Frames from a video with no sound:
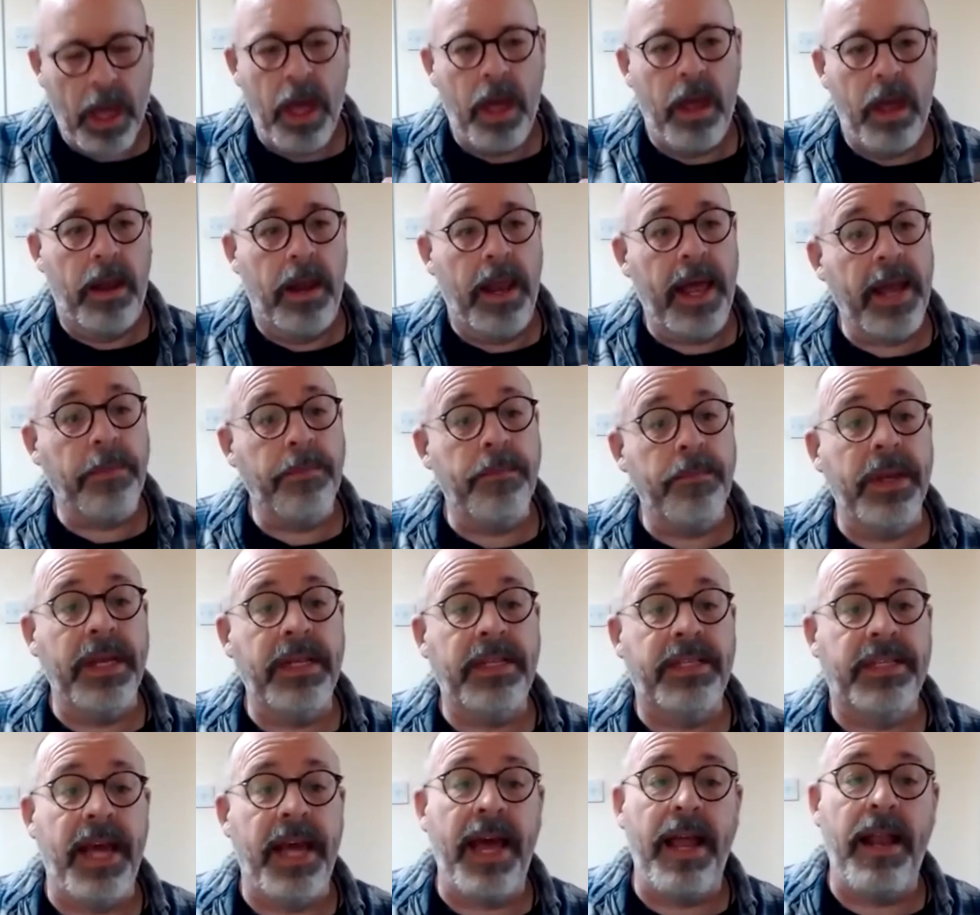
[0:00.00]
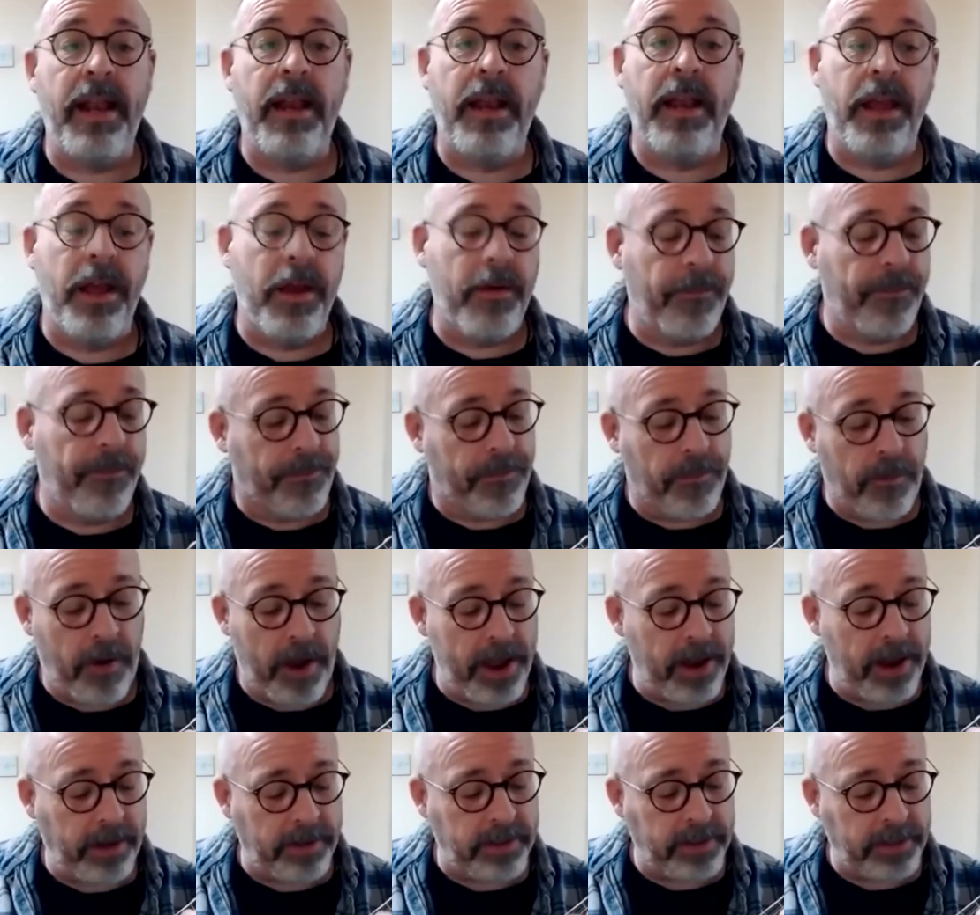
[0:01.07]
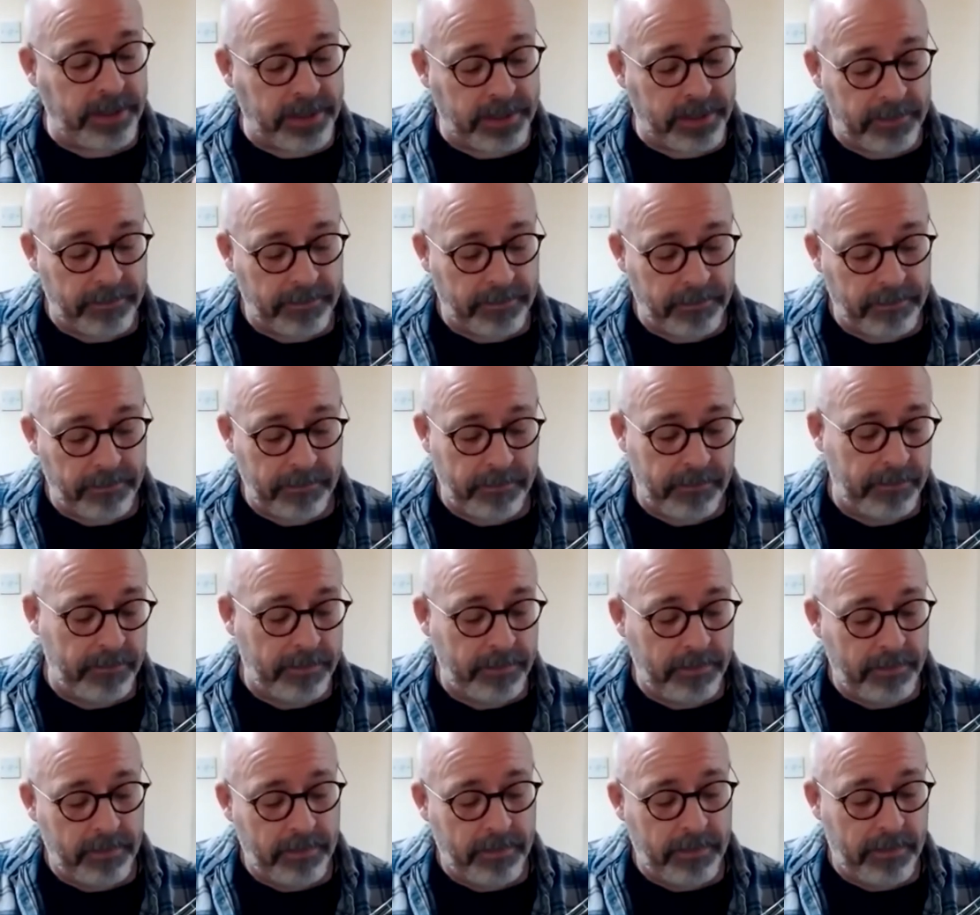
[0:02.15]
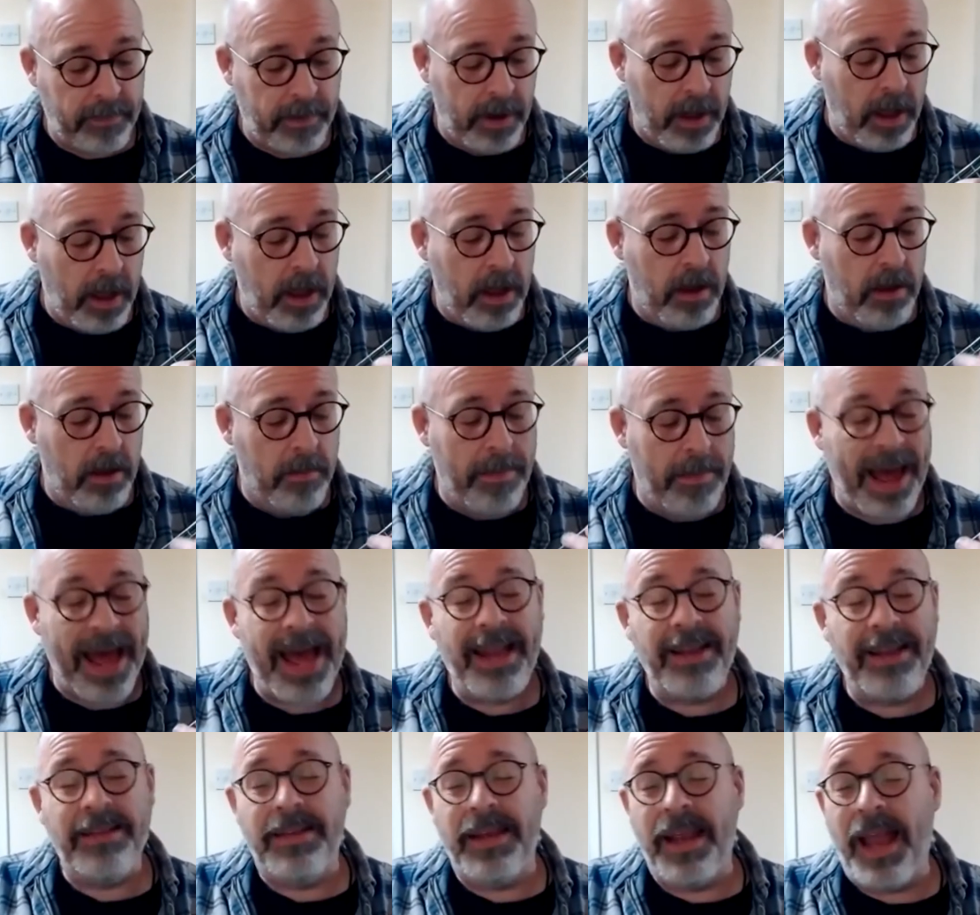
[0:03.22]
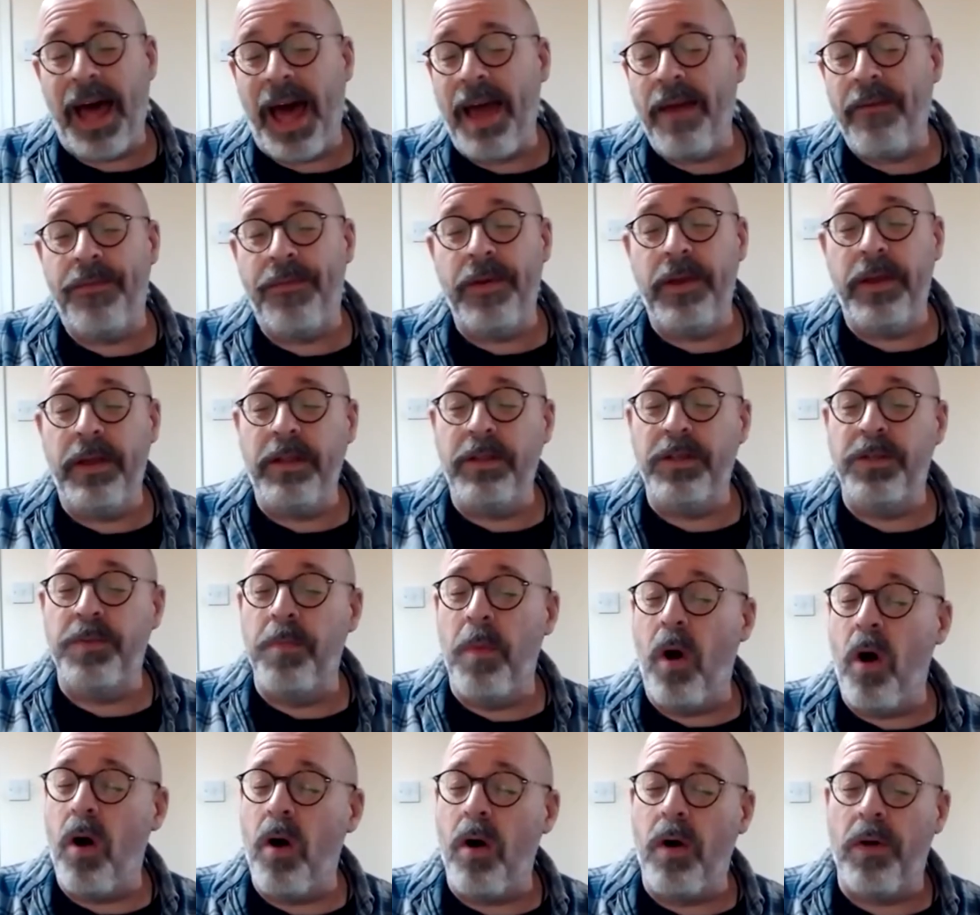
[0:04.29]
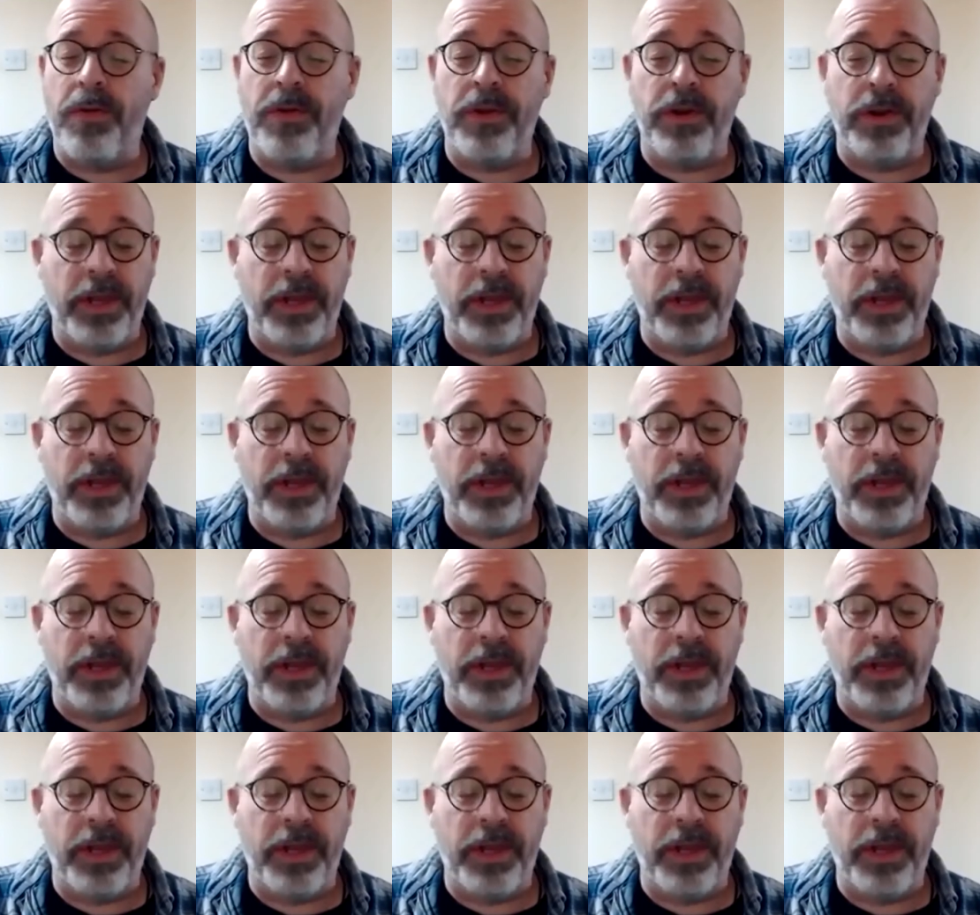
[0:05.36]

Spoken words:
Let me tell you, friends, a man's life is more than